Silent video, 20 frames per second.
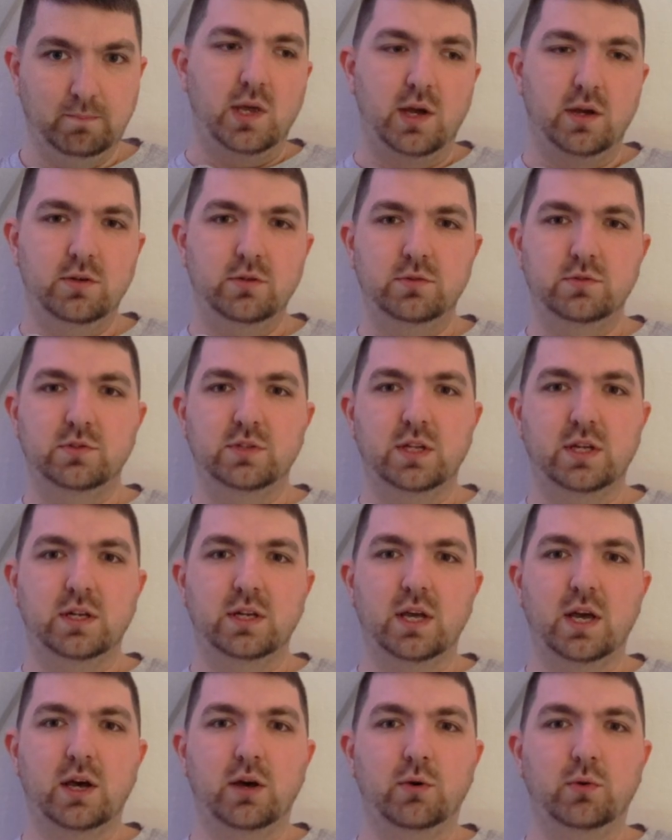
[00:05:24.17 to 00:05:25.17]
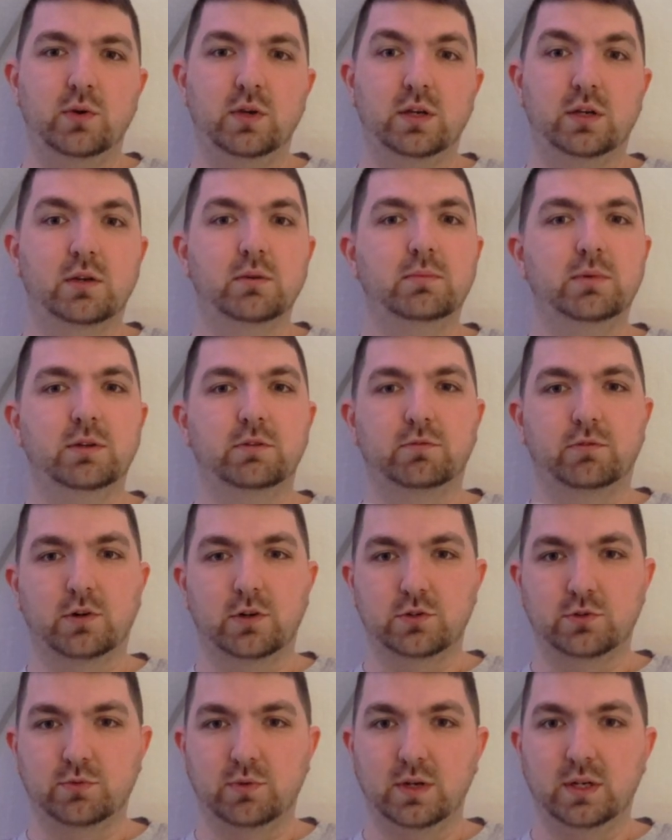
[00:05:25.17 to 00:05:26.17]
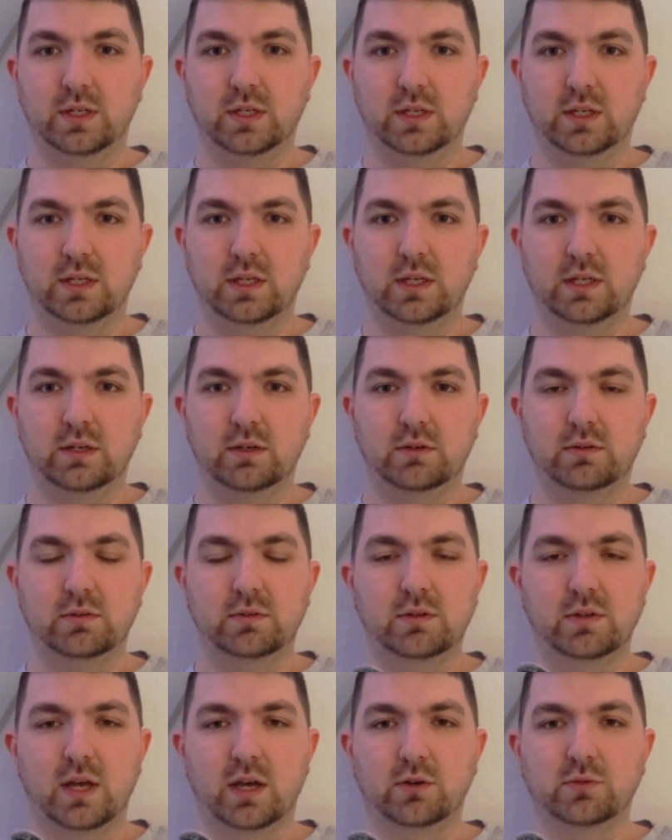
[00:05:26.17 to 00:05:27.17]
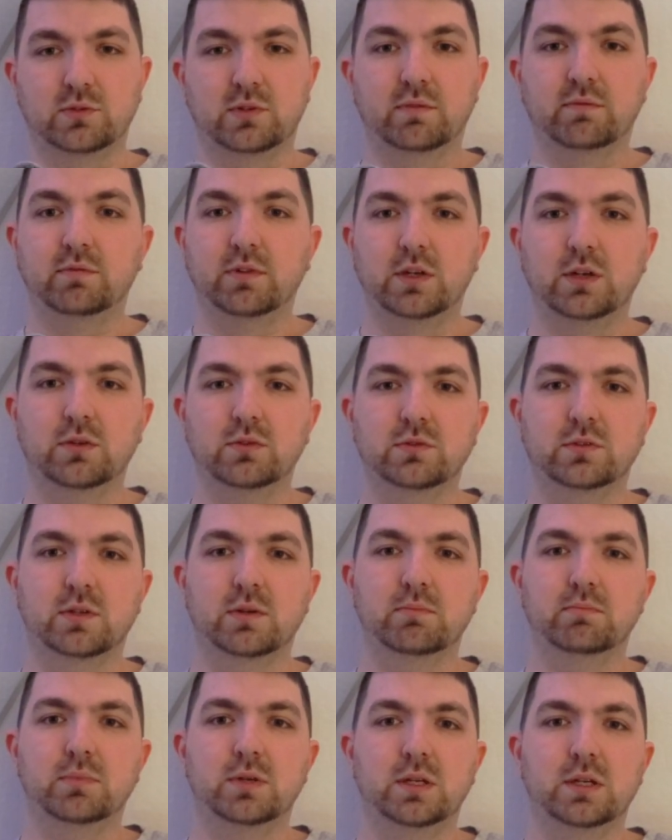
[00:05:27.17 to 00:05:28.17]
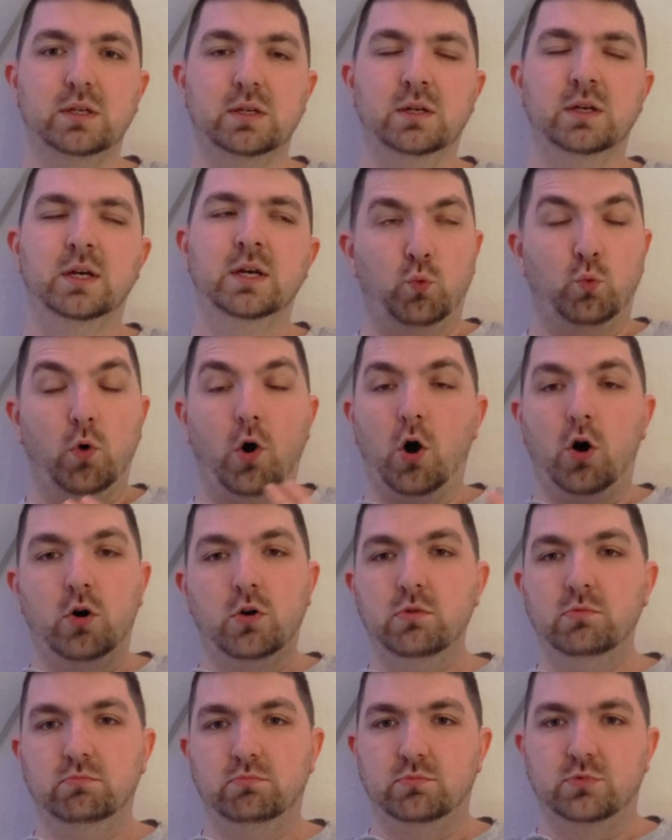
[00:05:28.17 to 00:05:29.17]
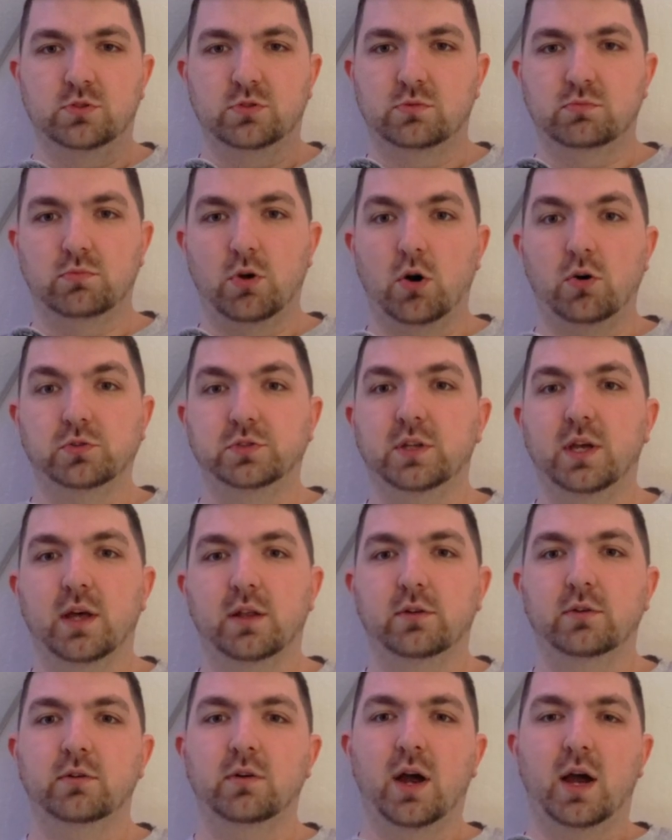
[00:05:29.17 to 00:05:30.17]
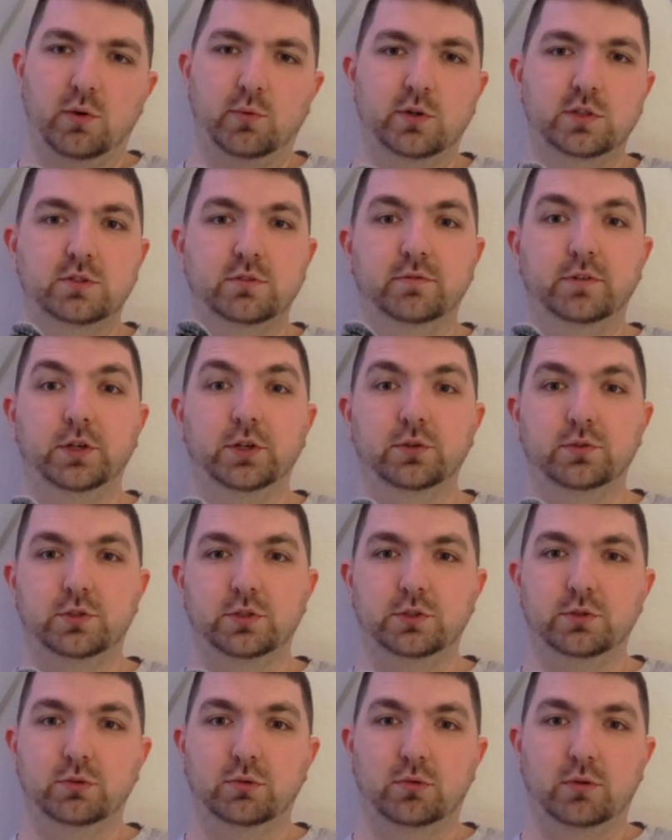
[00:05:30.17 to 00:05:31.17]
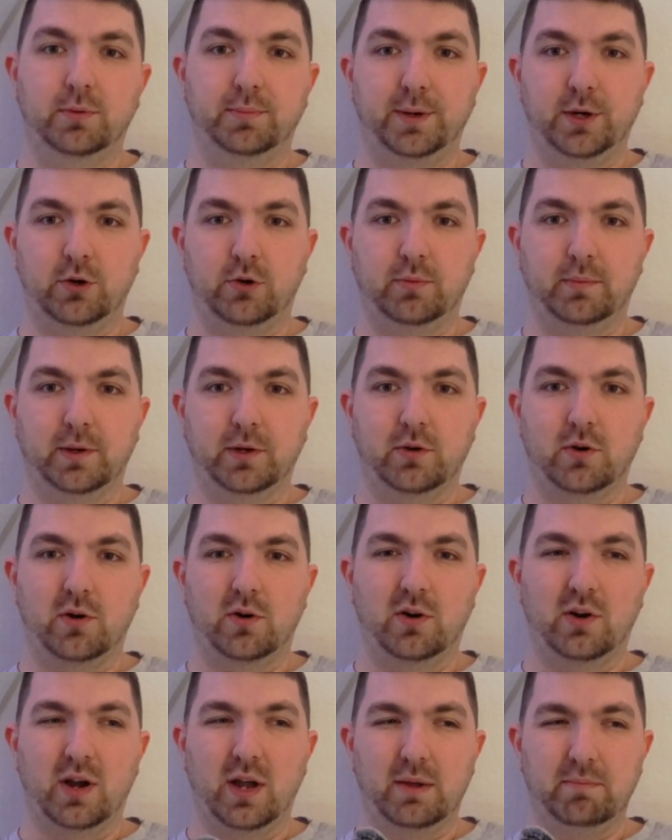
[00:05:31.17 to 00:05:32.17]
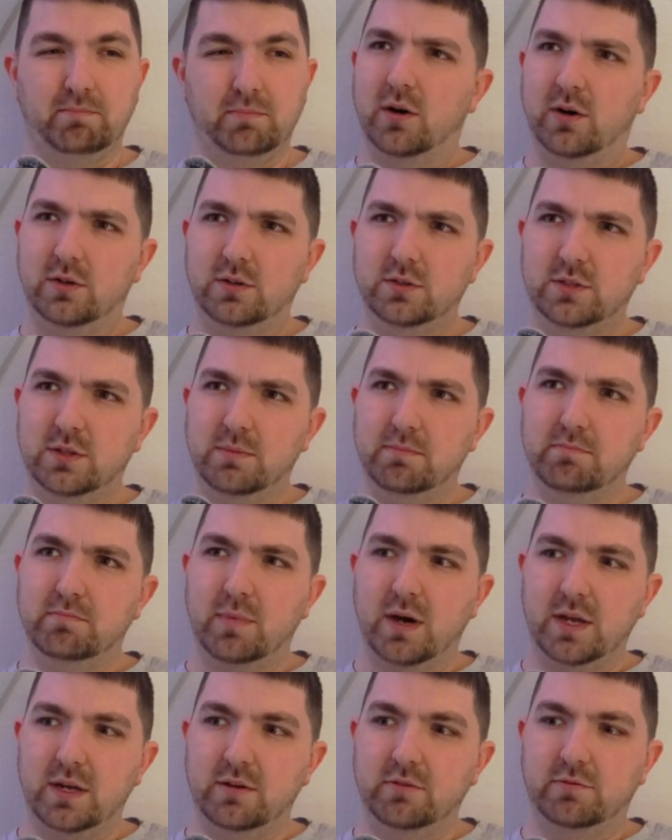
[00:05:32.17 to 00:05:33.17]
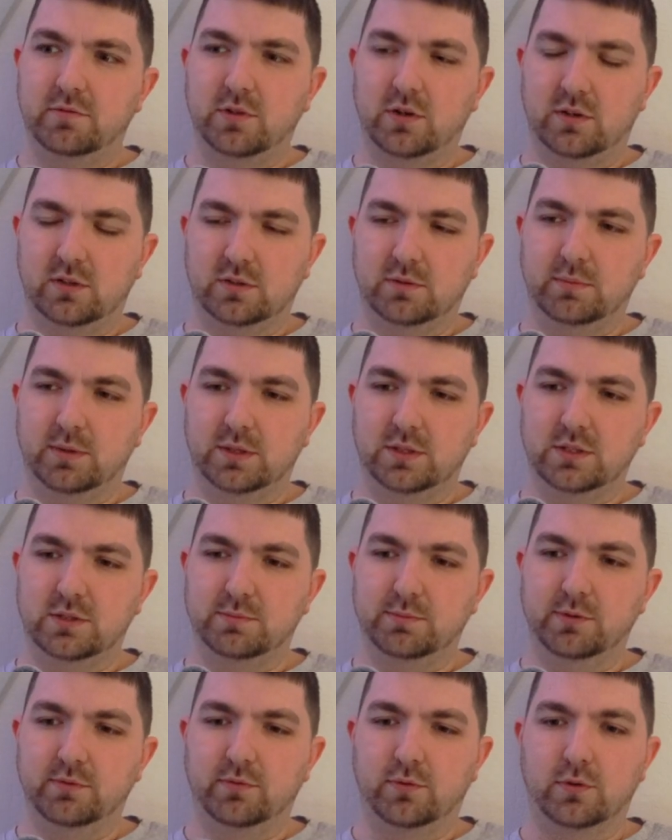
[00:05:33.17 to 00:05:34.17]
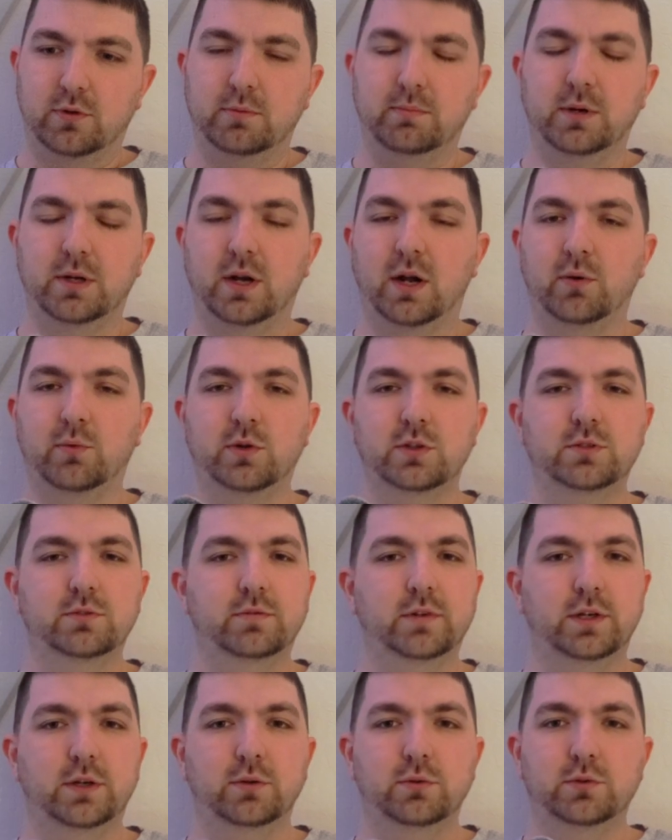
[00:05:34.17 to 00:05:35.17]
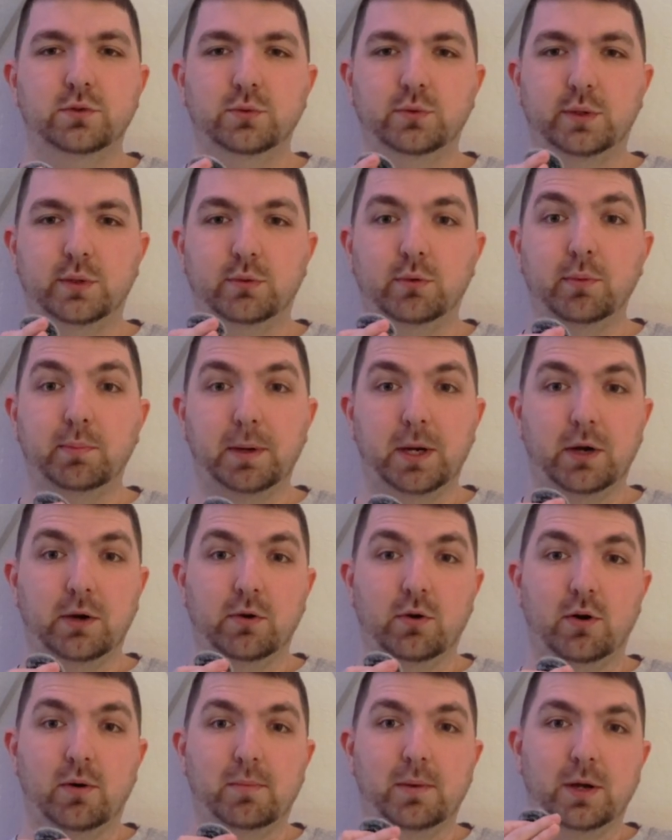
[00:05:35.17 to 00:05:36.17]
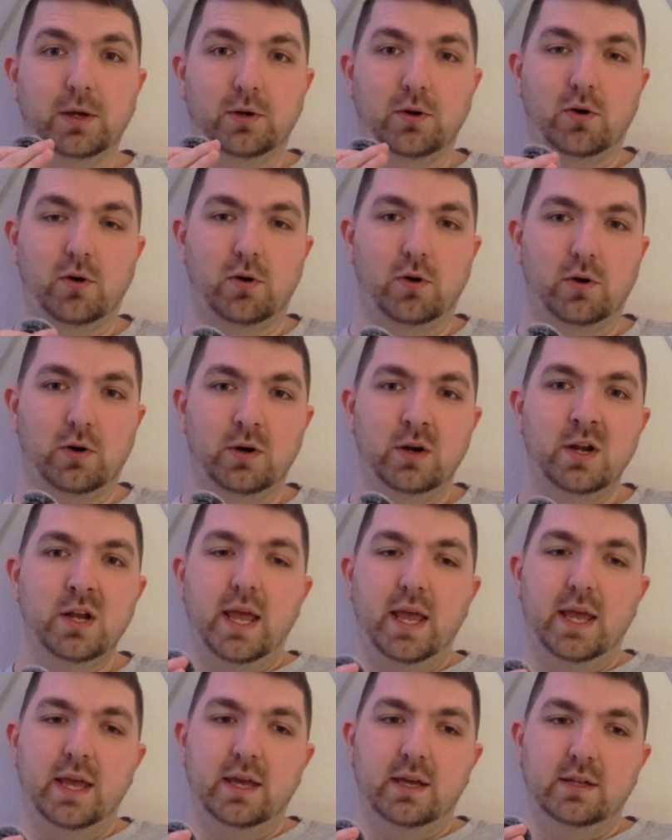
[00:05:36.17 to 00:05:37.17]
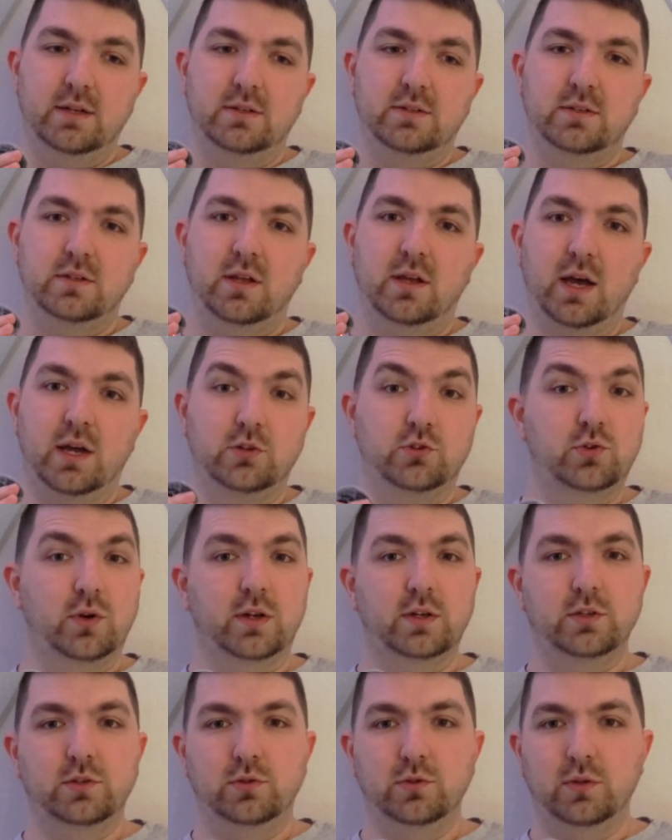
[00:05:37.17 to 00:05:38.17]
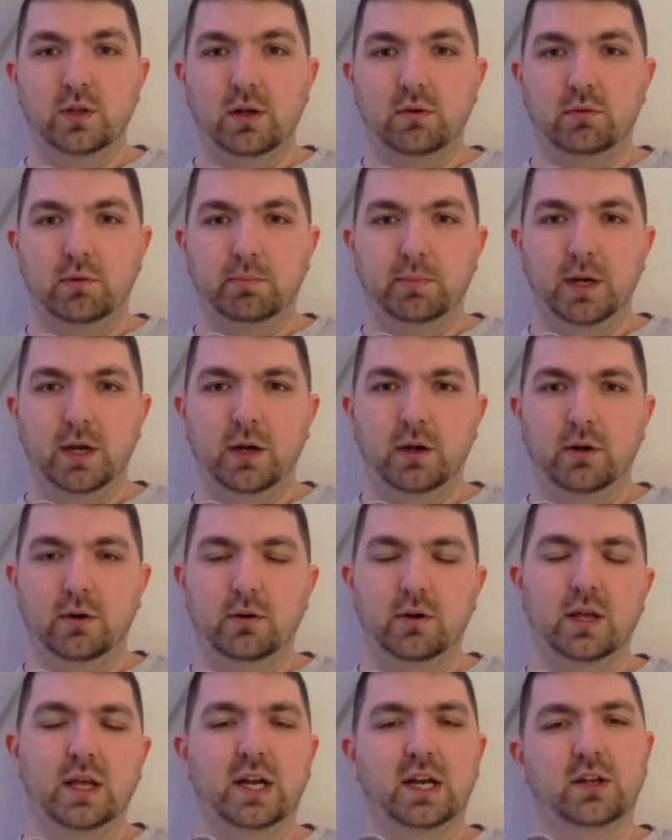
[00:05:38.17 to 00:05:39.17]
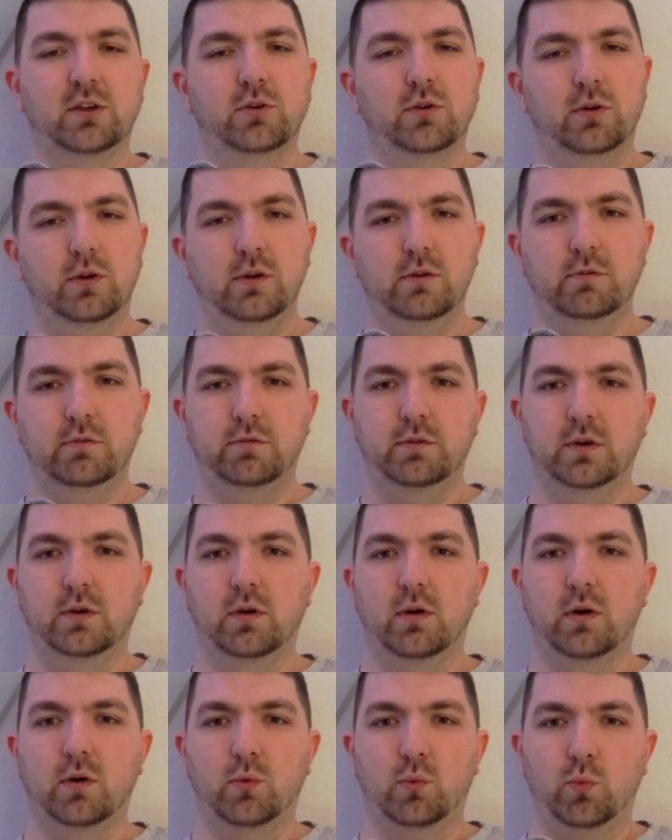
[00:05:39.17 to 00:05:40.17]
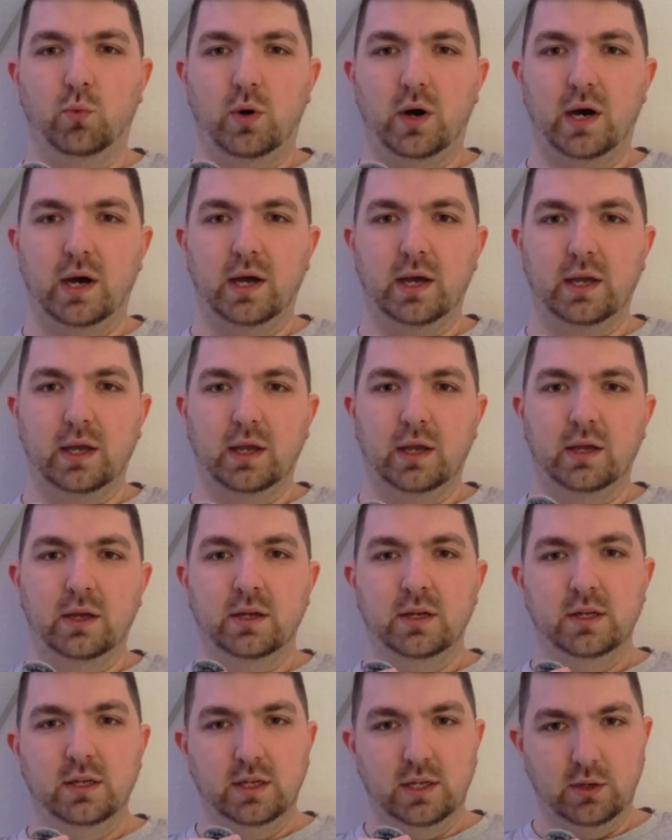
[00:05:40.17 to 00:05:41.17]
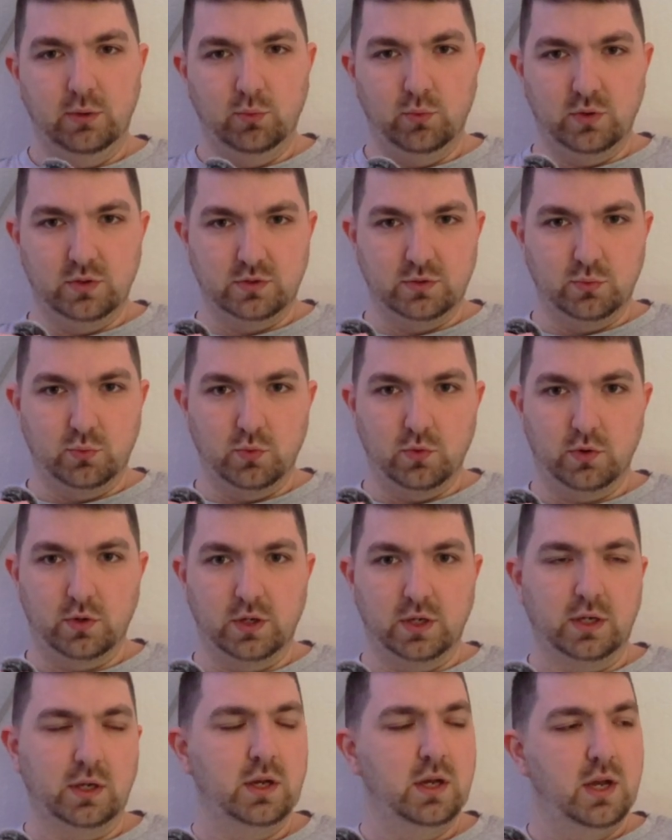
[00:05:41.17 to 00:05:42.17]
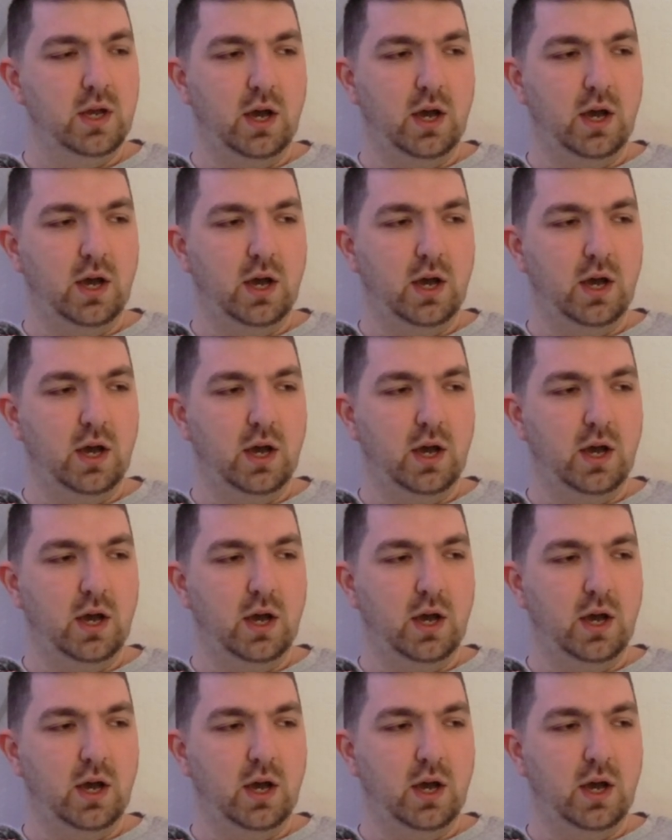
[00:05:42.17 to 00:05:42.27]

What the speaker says: I understand how it can be frustrating and how some videos can be wrong just altogether. I watched a video to do a repair on my car. I honestly might have talked about this before, but I watched a video doing a repair on my car, and I tried to do that repair and I couldn't figure out why it wasn't working.